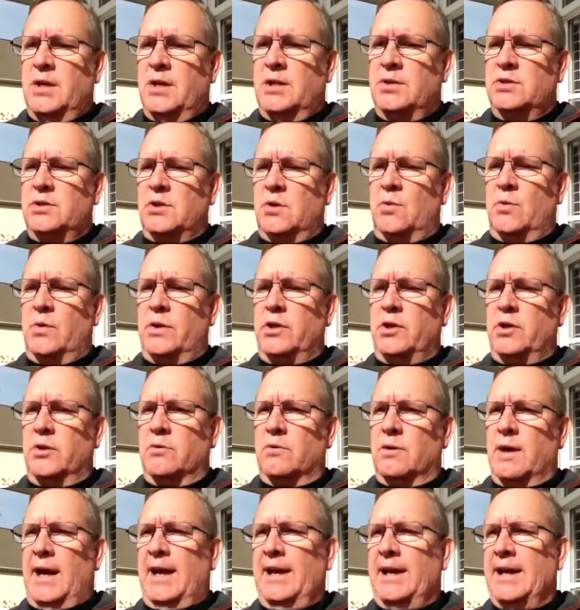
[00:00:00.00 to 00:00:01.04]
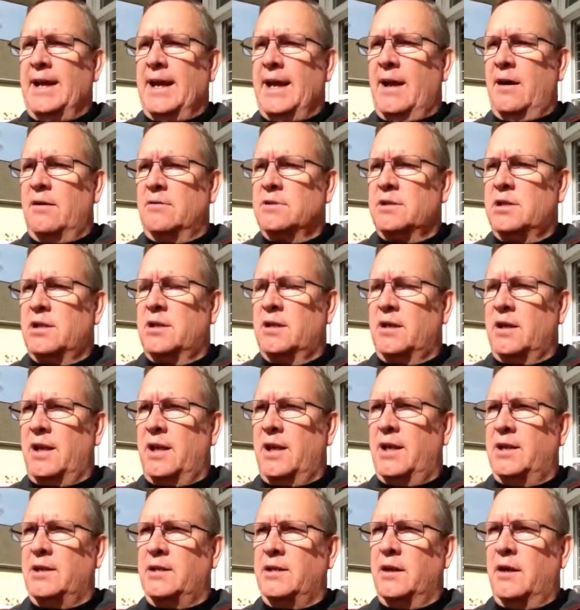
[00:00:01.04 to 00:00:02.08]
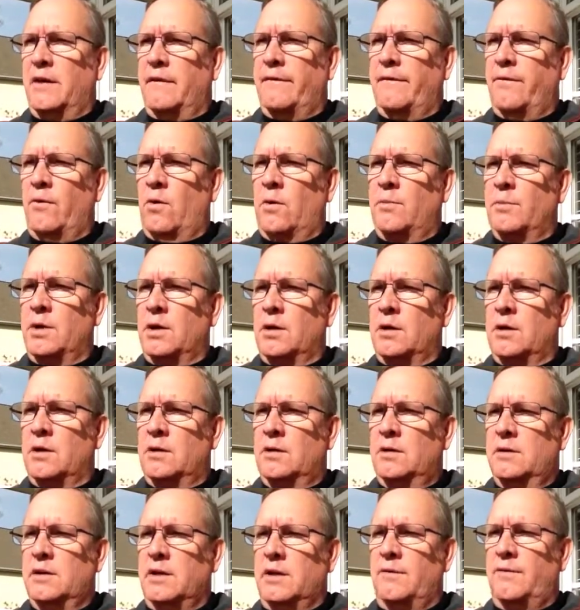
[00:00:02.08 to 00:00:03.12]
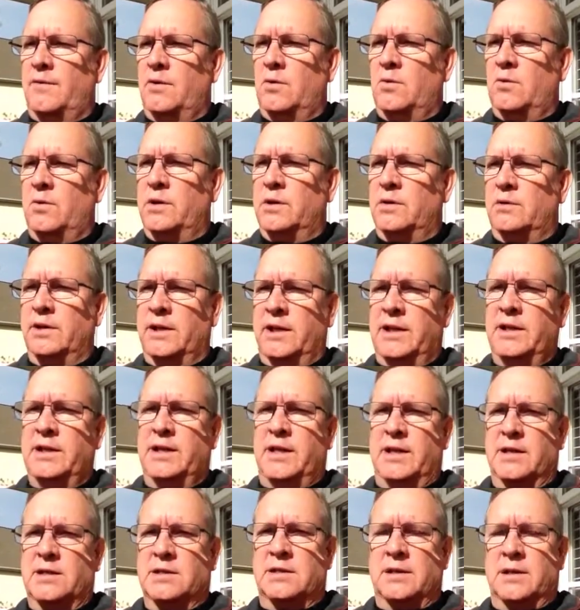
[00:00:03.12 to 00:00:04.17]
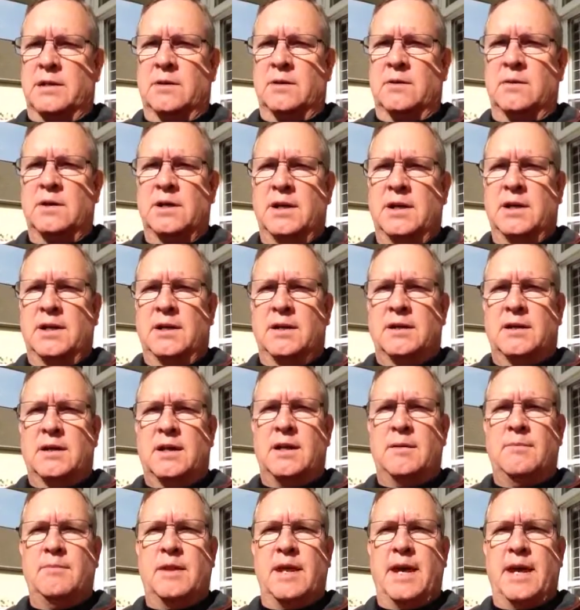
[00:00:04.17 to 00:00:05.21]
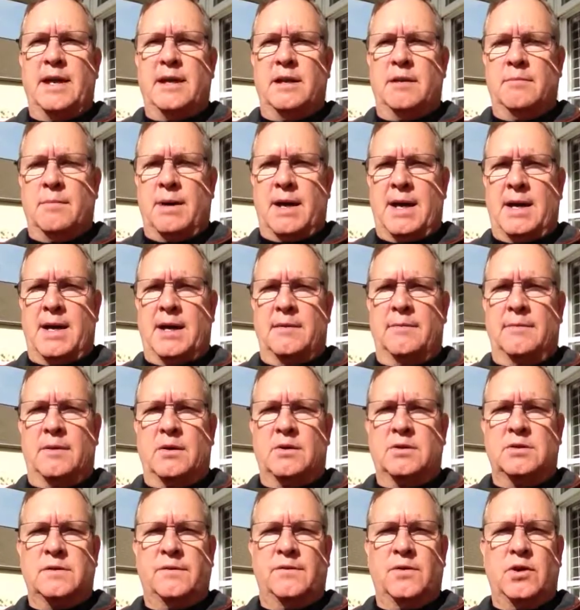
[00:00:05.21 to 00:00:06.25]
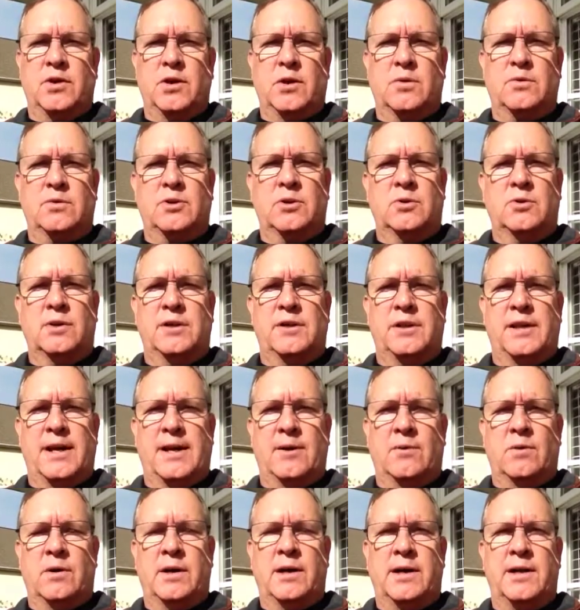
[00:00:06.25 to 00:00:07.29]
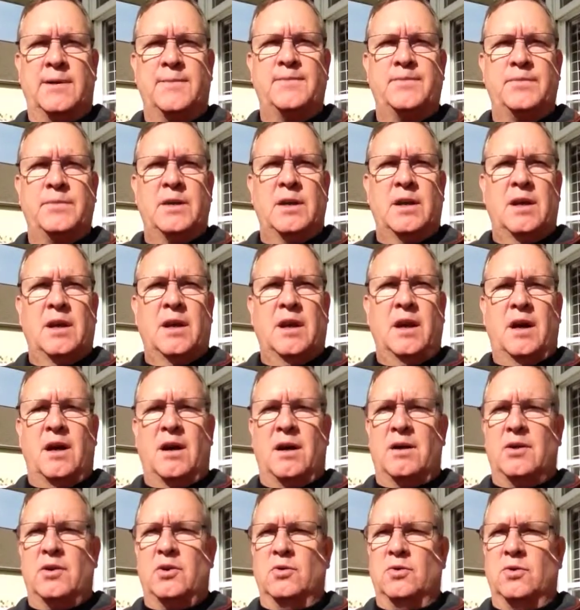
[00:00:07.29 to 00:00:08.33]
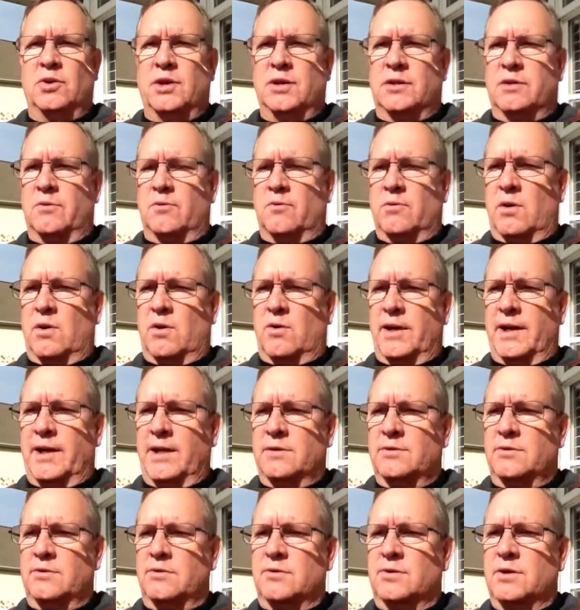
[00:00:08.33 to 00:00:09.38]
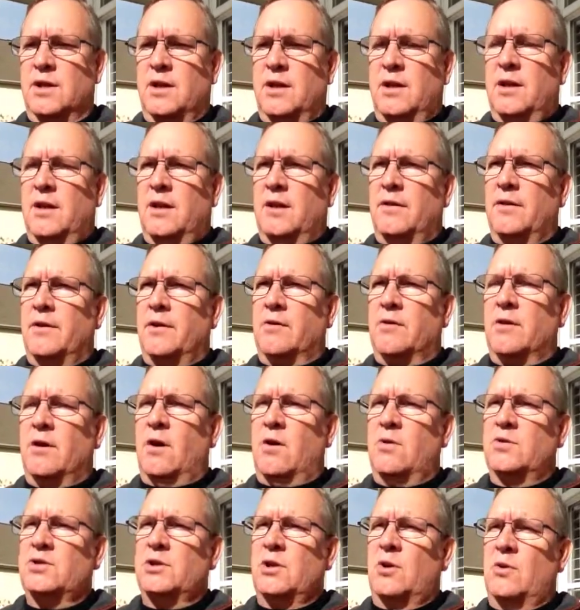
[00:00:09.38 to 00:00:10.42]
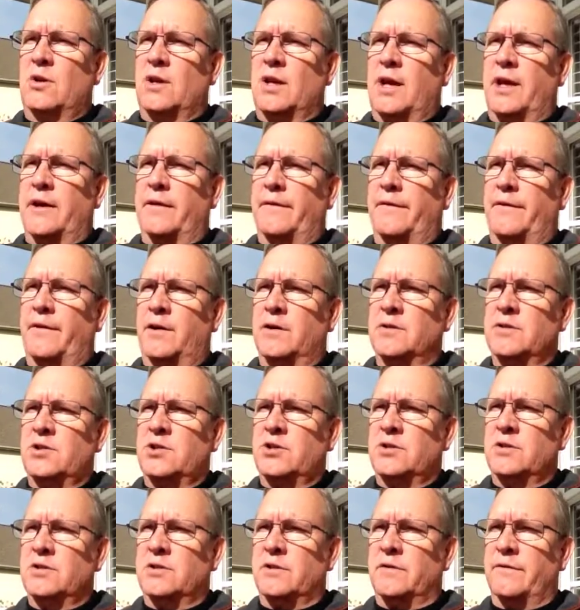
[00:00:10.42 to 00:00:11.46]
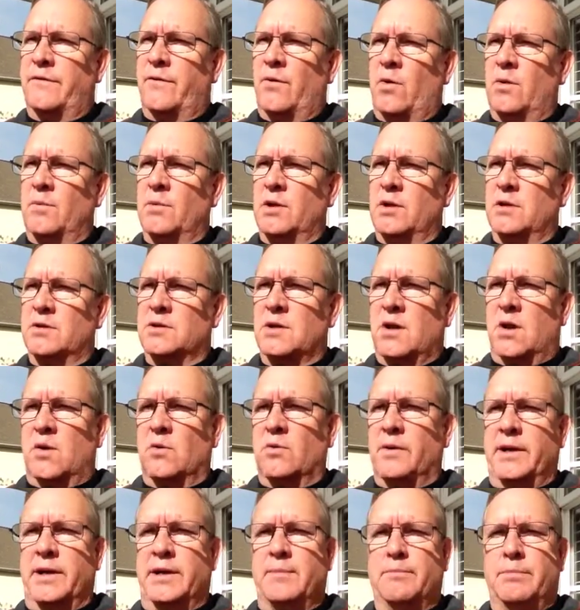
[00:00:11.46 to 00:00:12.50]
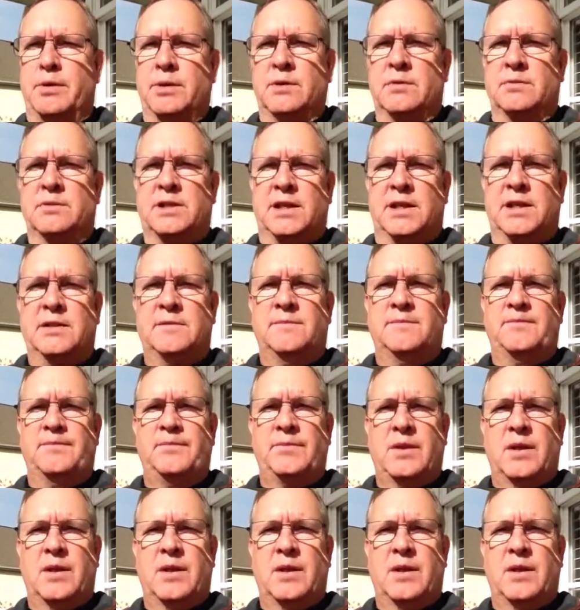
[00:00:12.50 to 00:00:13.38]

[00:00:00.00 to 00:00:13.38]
So when you're writing out a formula, if you will, in Excel, keep that in mind, because if you don't do it that way, you'll get the wrong answers. There are also a lot of functions and formulas already built in